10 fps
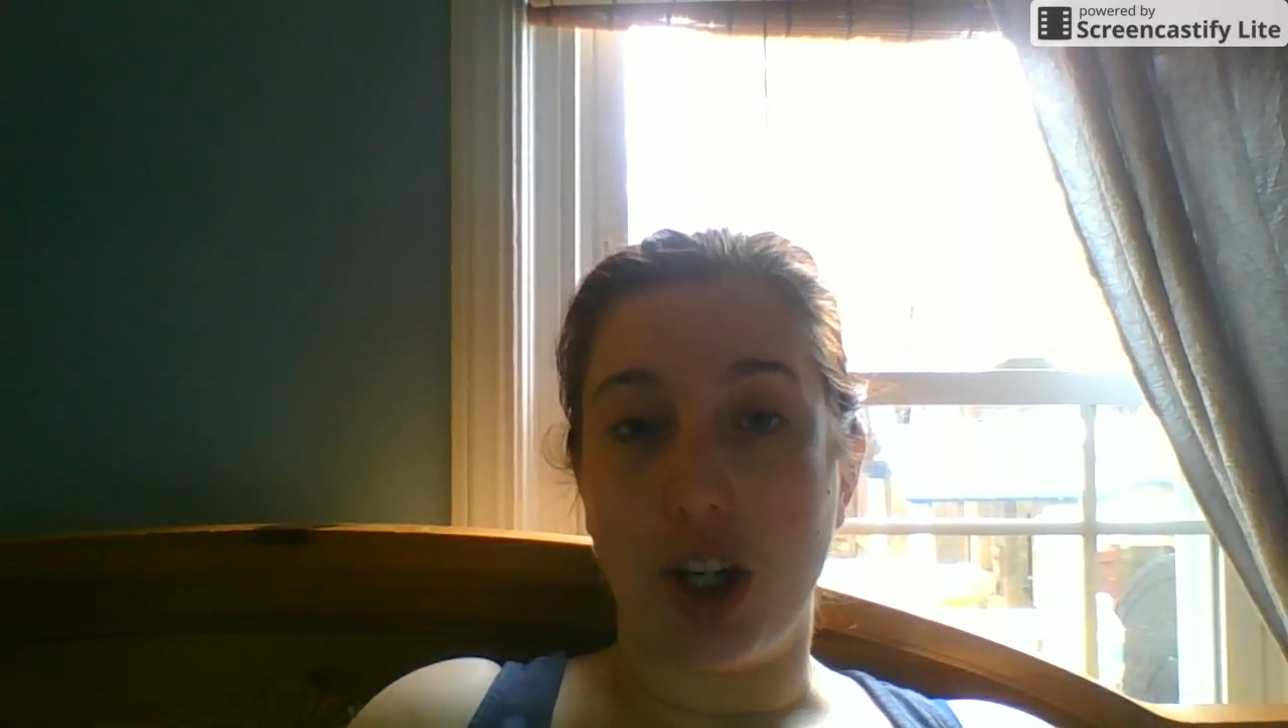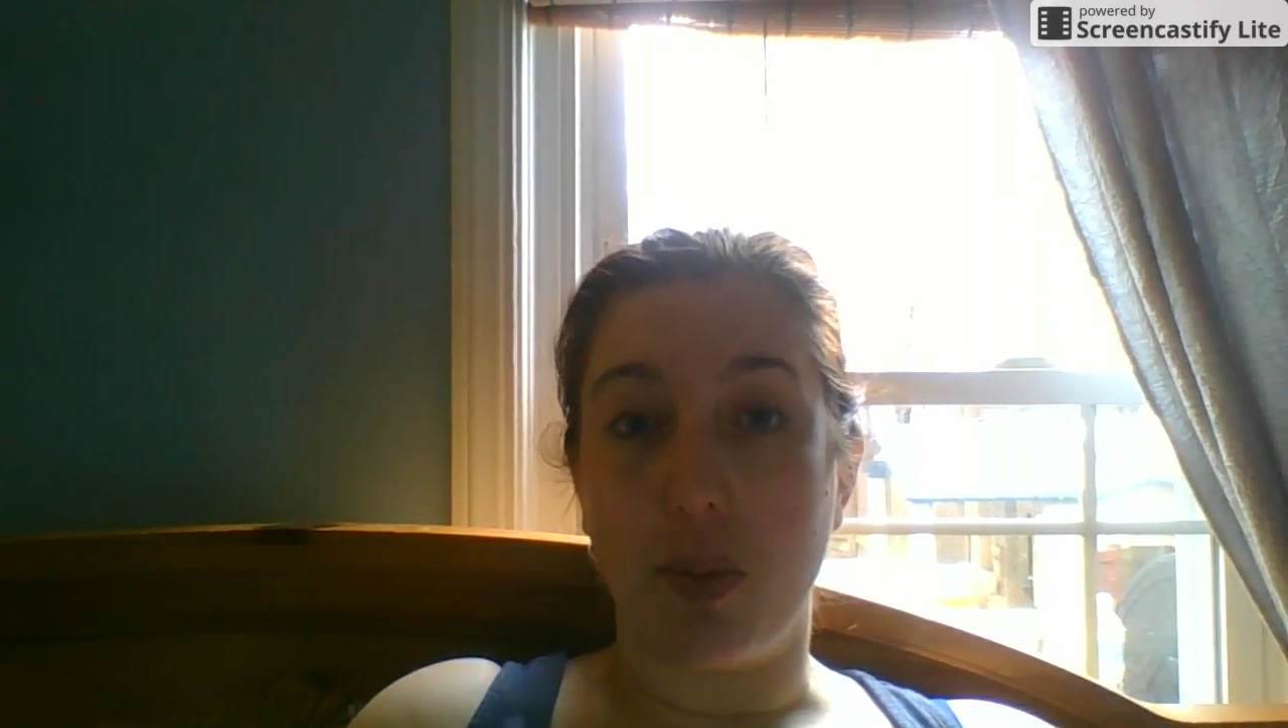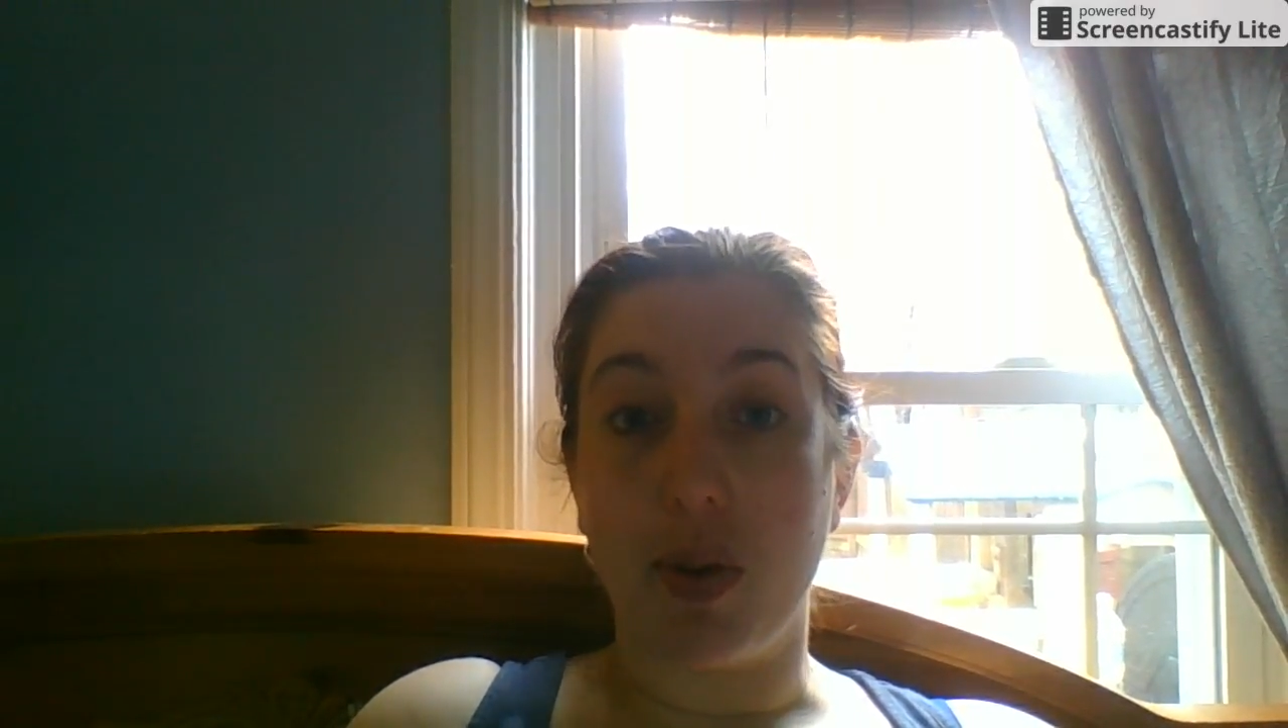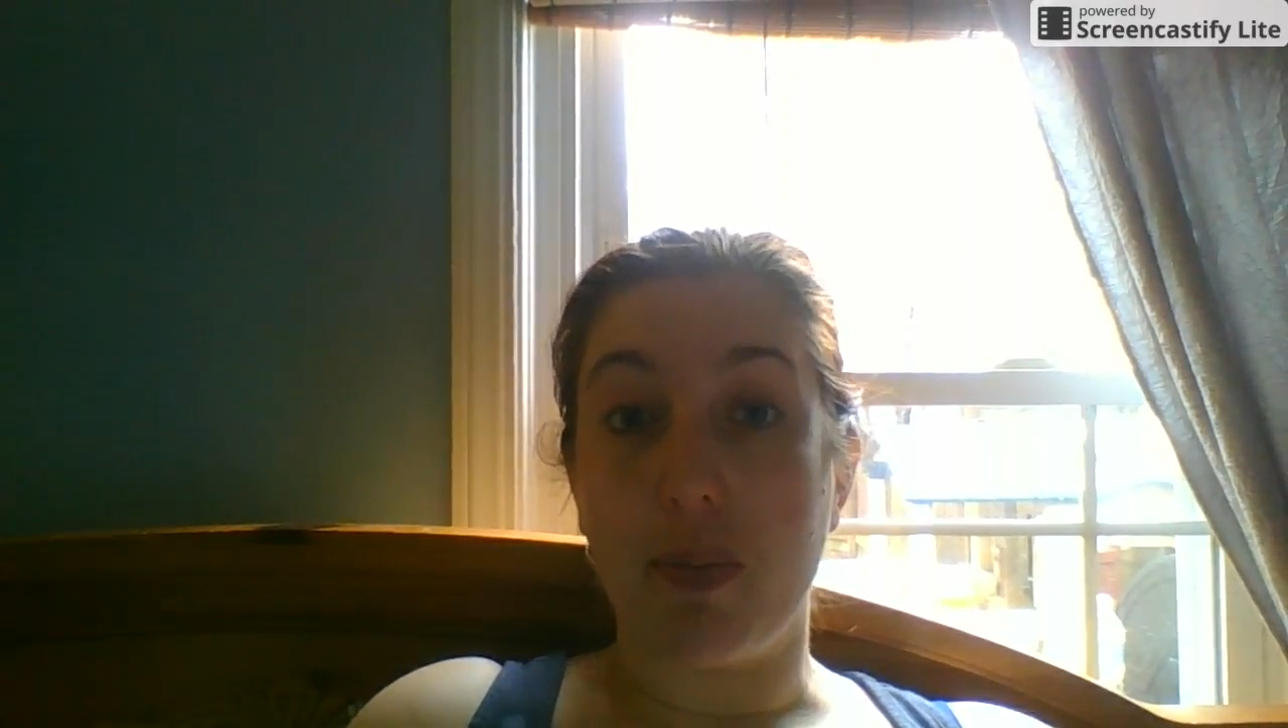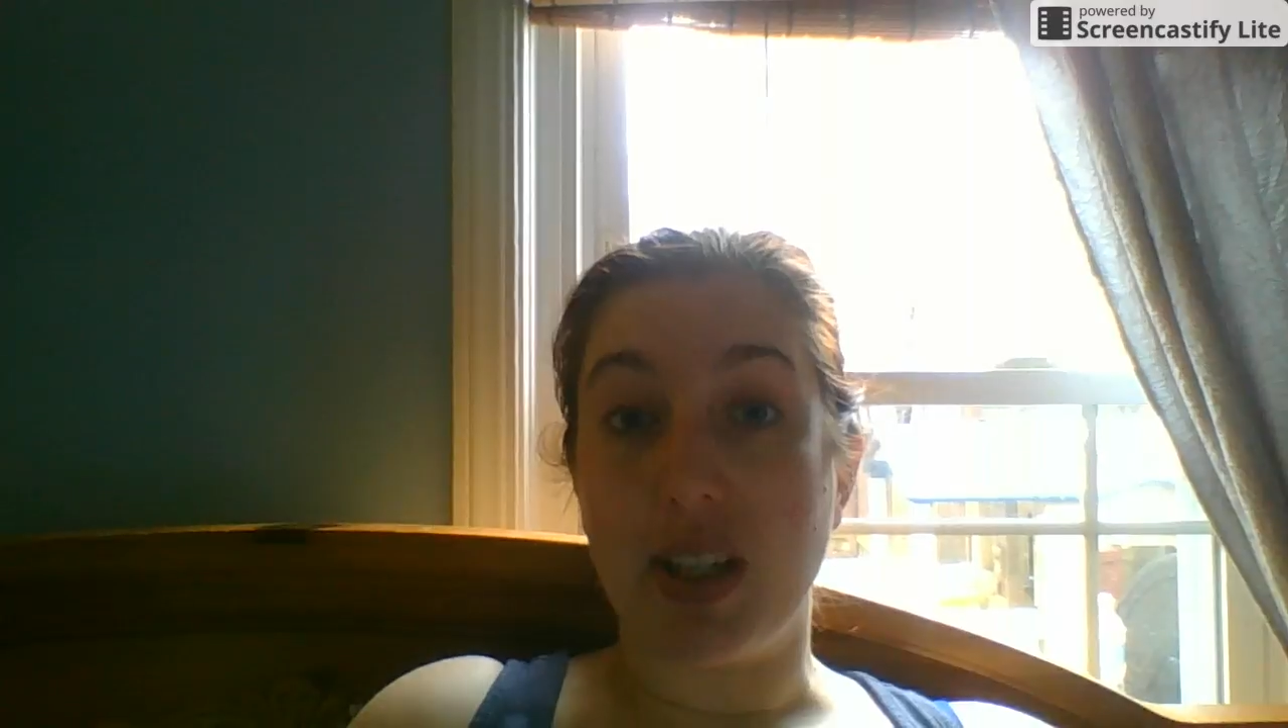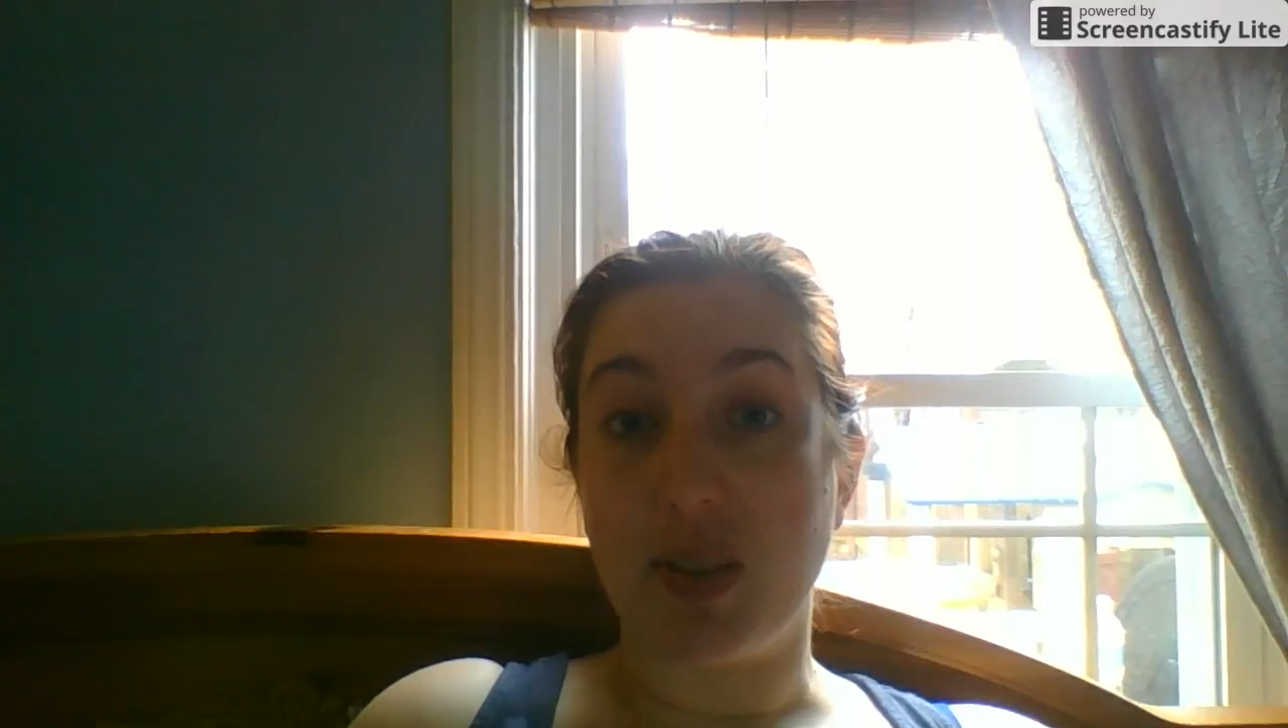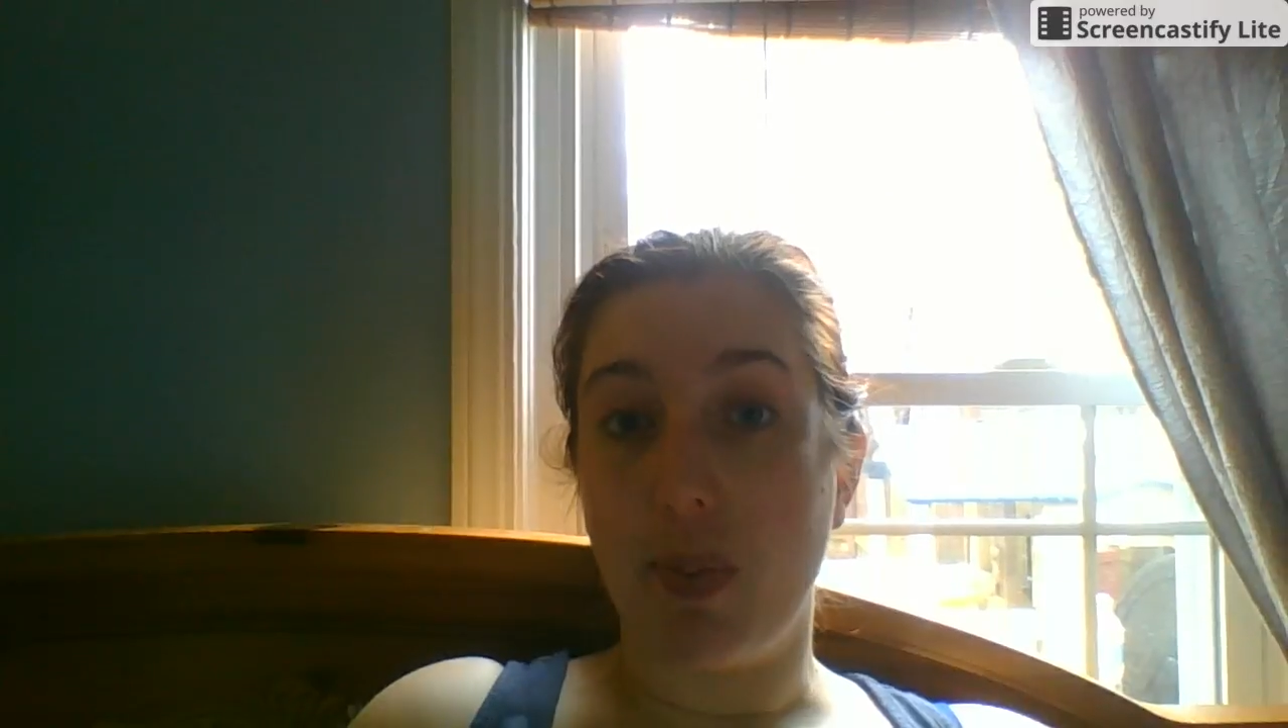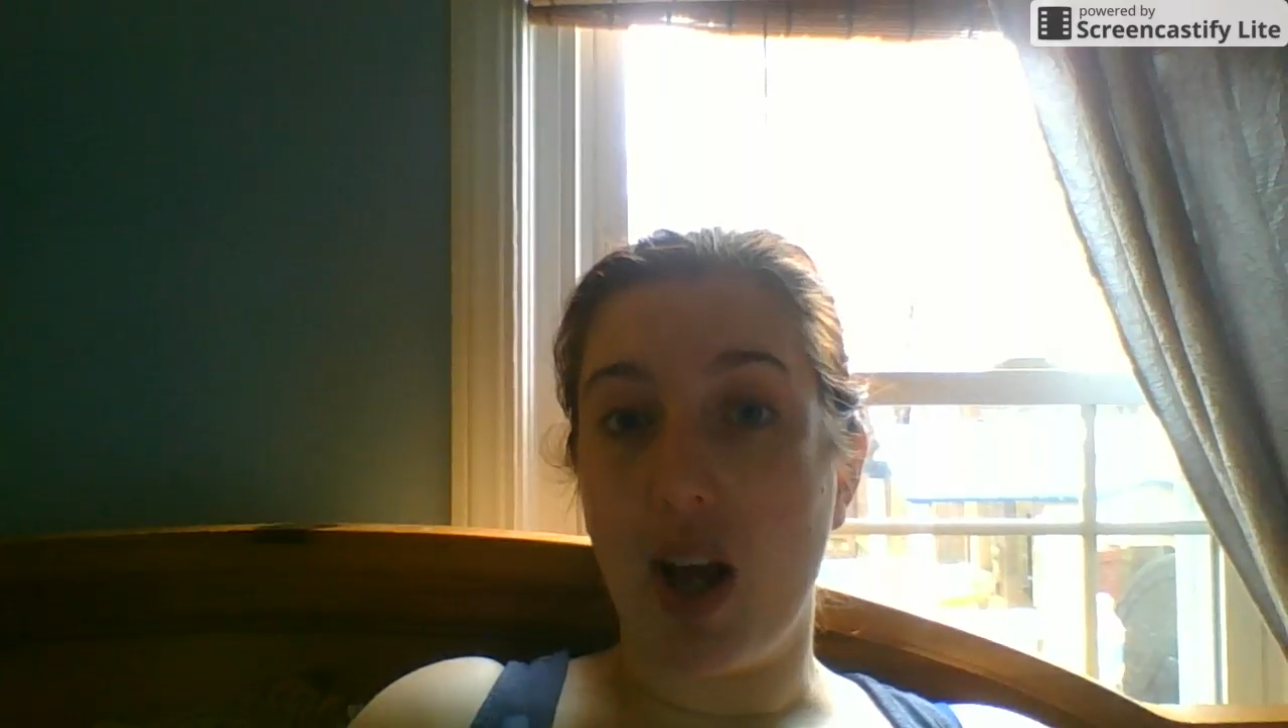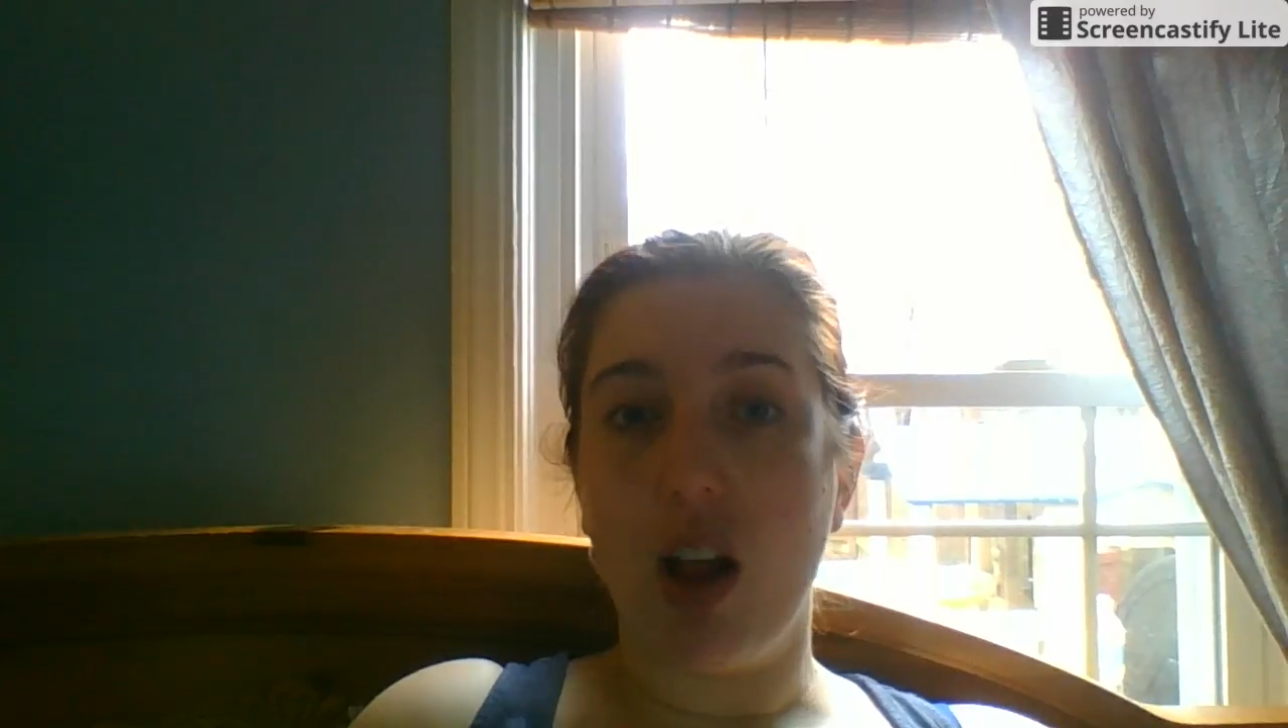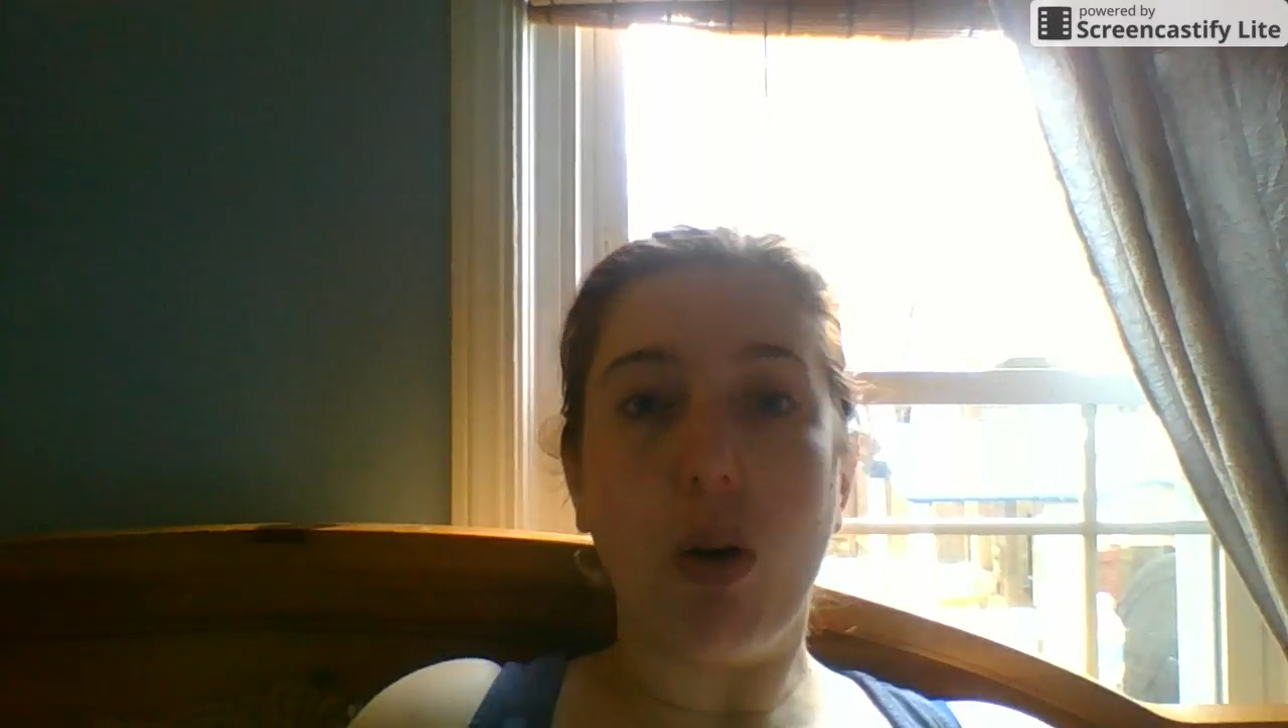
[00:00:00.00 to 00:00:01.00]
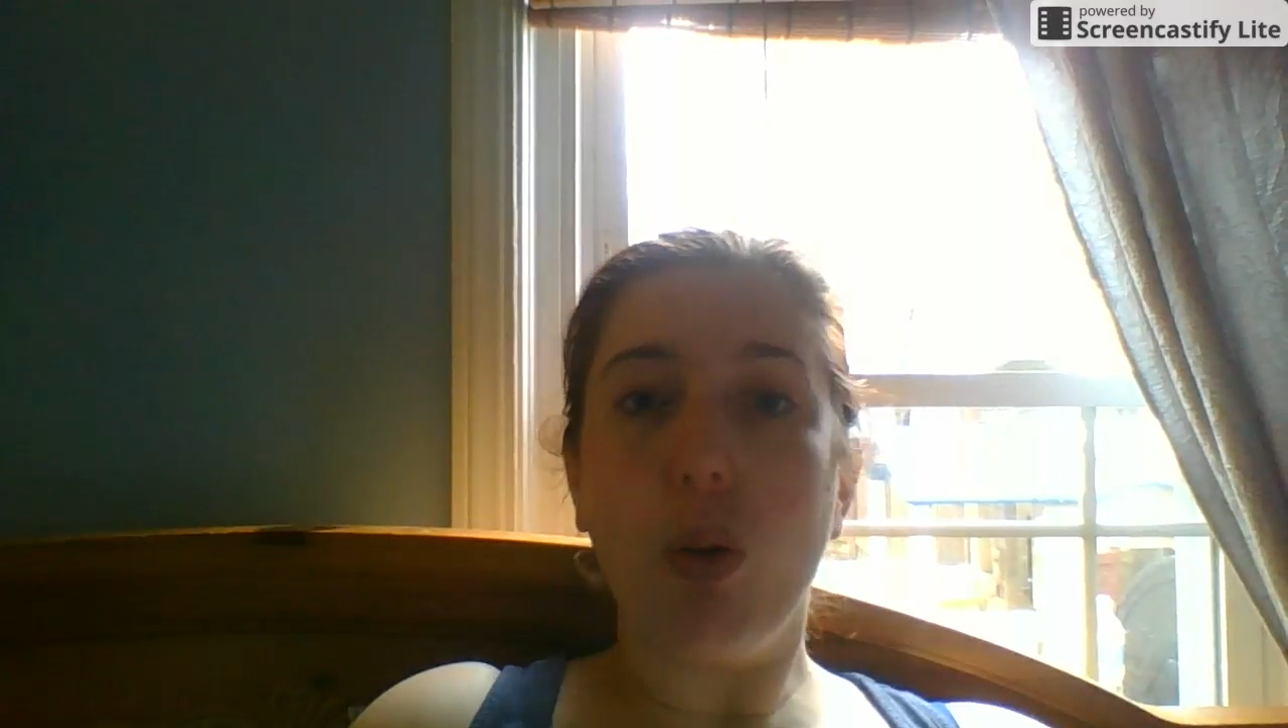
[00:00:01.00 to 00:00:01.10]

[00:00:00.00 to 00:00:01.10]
year with Miss Bell